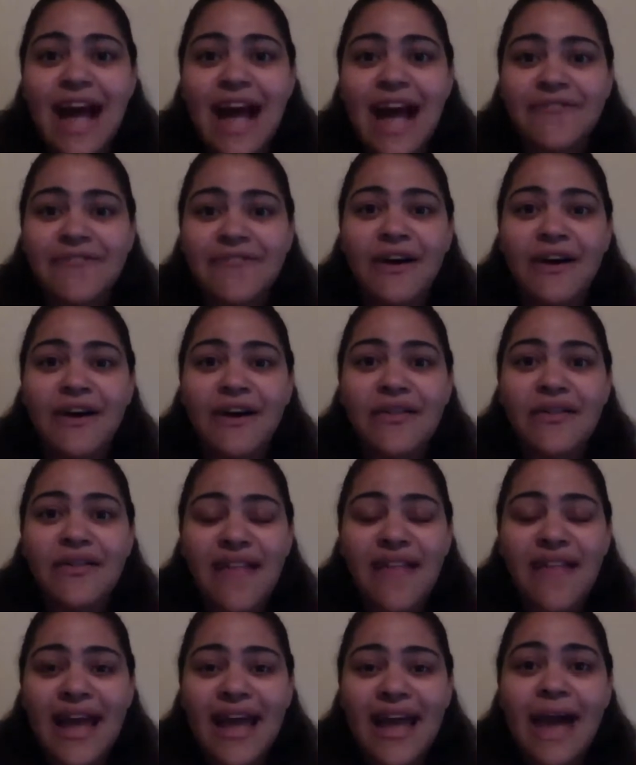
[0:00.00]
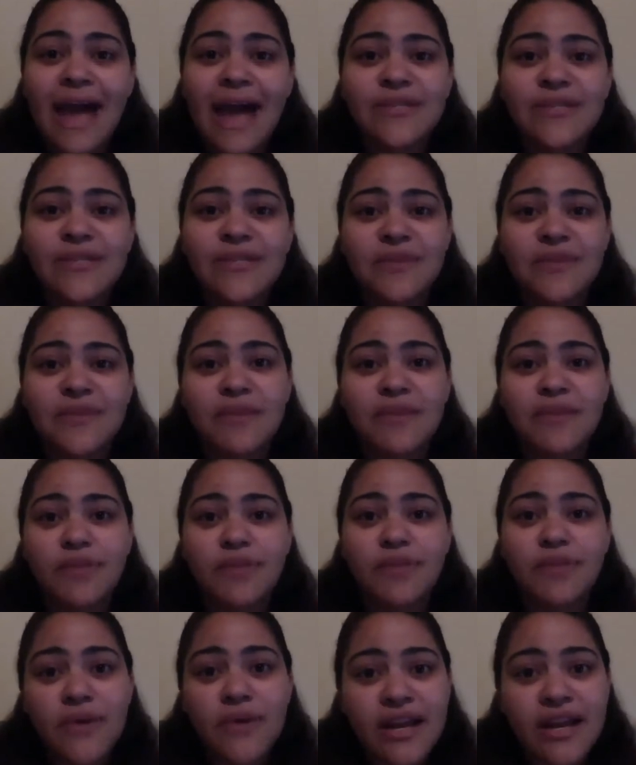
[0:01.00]
I felt like I was being
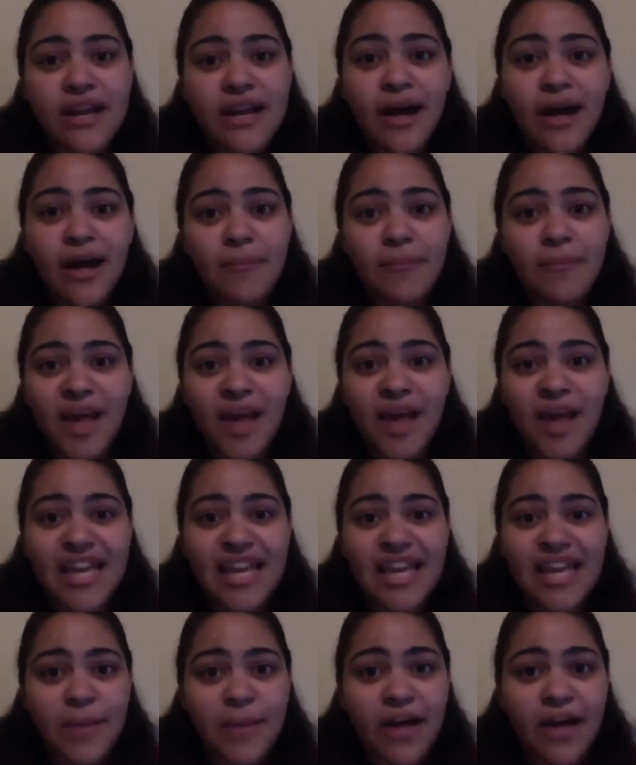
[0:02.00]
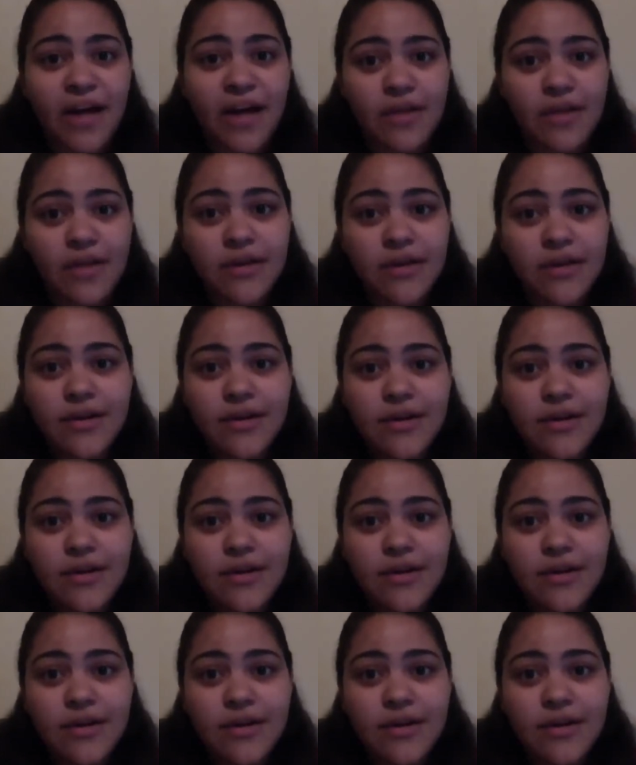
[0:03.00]
broken up by email.